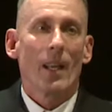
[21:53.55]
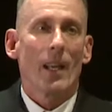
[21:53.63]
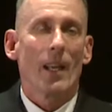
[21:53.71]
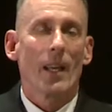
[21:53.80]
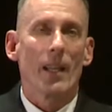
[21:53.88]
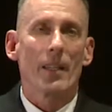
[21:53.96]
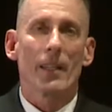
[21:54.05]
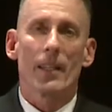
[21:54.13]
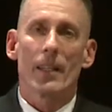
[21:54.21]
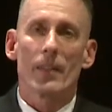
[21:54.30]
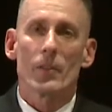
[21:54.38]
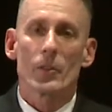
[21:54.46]
And
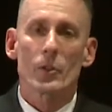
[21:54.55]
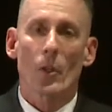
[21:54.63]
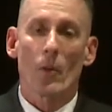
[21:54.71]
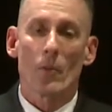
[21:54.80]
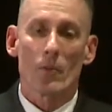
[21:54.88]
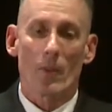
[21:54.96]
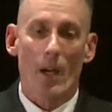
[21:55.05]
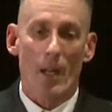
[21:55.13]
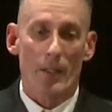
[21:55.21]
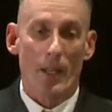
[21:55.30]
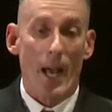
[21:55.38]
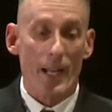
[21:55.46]
uh, so I
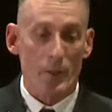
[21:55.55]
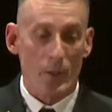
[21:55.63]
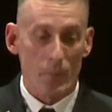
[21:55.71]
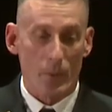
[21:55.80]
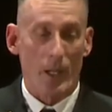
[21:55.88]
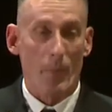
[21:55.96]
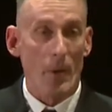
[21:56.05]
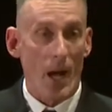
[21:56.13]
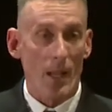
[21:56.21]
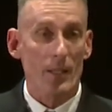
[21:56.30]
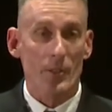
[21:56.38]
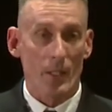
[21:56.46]
had to actually put a
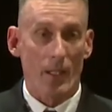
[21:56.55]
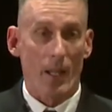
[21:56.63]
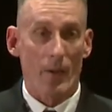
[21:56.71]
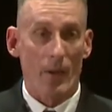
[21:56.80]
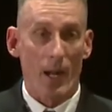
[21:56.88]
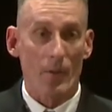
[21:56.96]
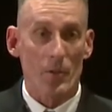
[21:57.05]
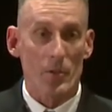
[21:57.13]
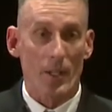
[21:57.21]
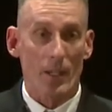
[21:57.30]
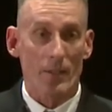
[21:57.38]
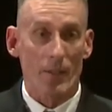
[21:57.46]
policy letter out that
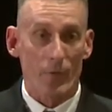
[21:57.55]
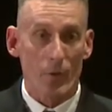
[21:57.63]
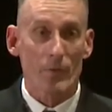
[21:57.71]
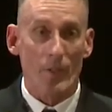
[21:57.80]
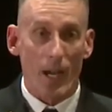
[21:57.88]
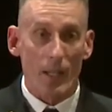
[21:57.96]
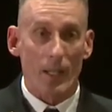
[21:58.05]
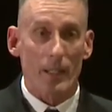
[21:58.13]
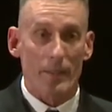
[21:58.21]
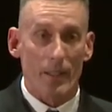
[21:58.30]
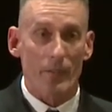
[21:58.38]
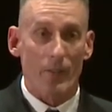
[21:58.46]
says if you
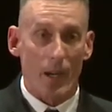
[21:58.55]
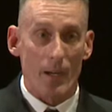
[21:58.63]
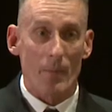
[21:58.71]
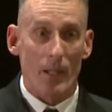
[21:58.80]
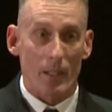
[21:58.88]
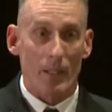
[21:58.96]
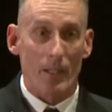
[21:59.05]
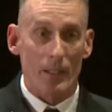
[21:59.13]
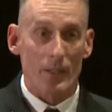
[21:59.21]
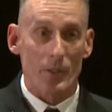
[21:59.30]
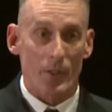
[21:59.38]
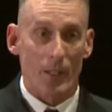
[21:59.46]
violate the environmental
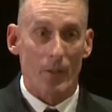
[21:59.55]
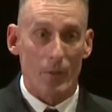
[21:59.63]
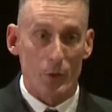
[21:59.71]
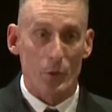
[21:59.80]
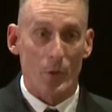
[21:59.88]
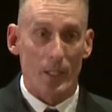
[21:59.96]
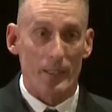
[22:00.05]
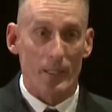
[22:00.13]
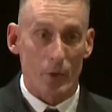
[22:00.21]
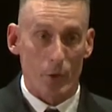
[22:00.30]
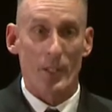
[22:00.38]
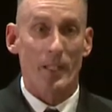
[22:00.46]
areas that are restricted,
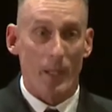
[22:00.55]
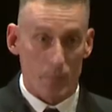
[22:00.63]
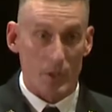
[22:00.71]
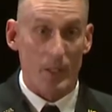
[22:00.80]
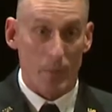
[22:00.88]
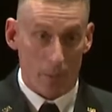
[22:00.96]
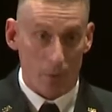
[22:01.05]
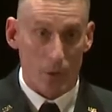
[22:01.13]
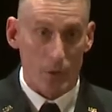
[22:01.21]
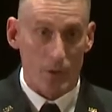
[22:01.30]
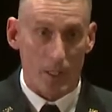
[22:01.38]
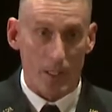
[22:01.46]
you're going to come see me
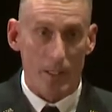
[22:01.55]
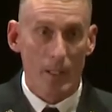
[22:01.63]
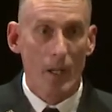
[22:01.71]
personally.